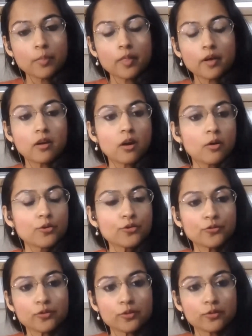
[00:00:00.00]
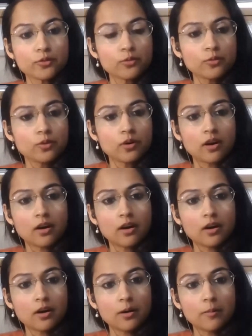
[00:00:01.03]
go through
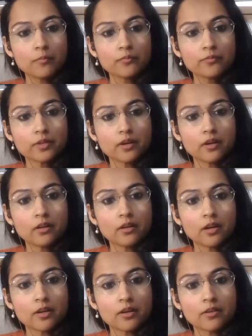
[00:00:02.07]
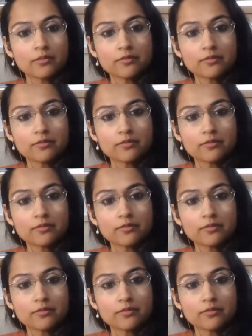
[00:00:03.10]
a lot of